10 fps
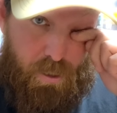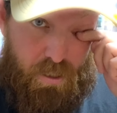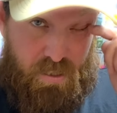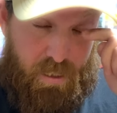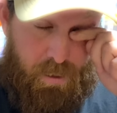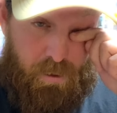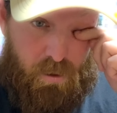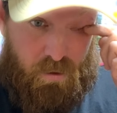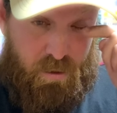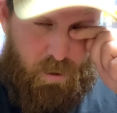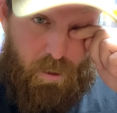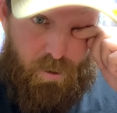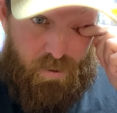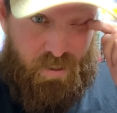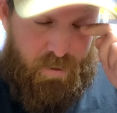using
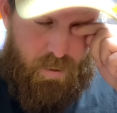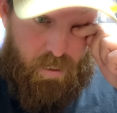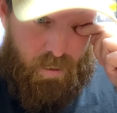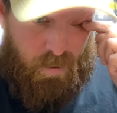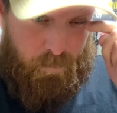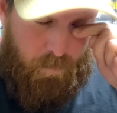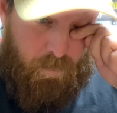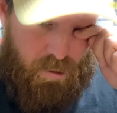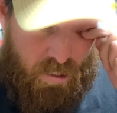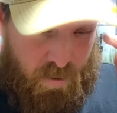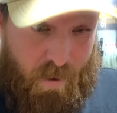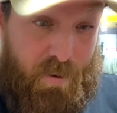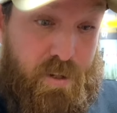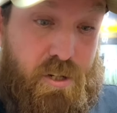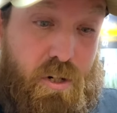Cocktailion.
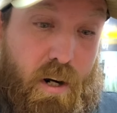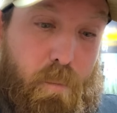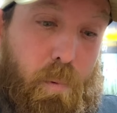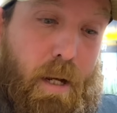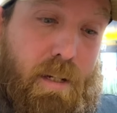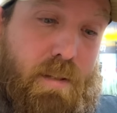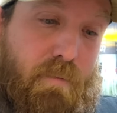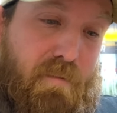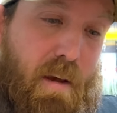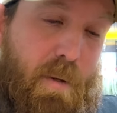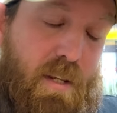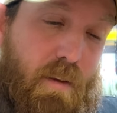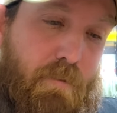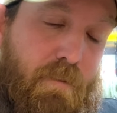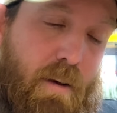Rather than just trying to pluck some
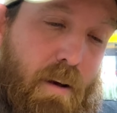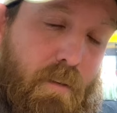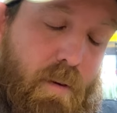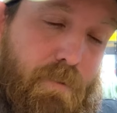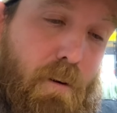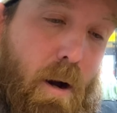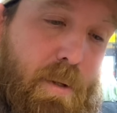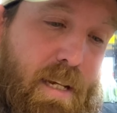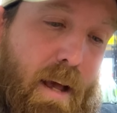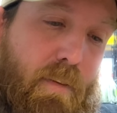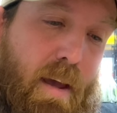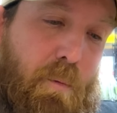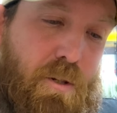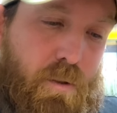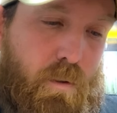fibers out there,
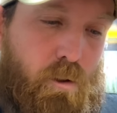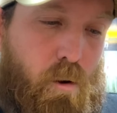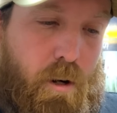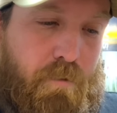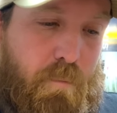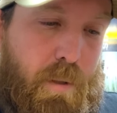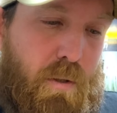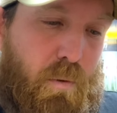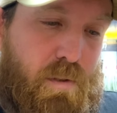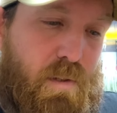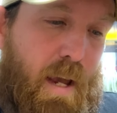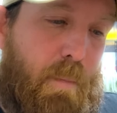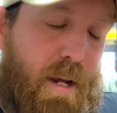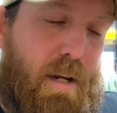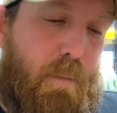which can quite often peel the
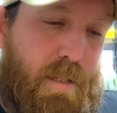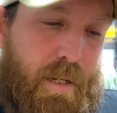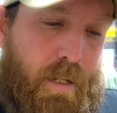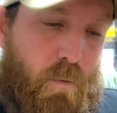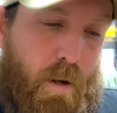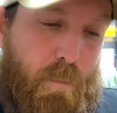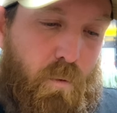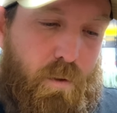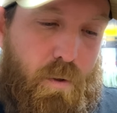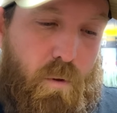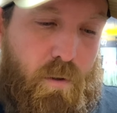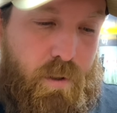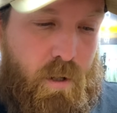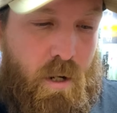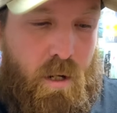stem, you end up taking way more than you want.
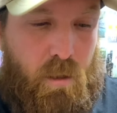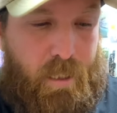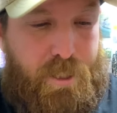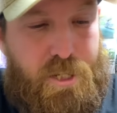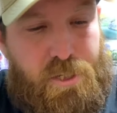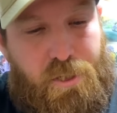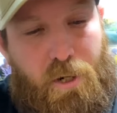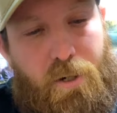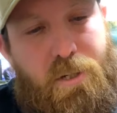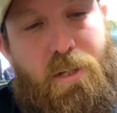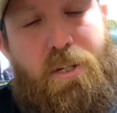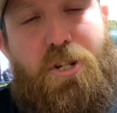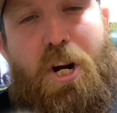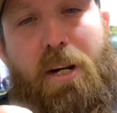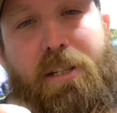We'll actually just go to this
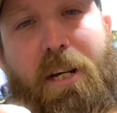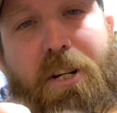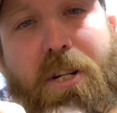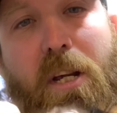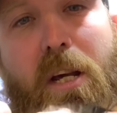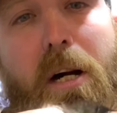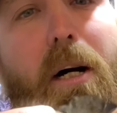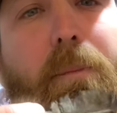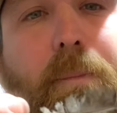junk section here,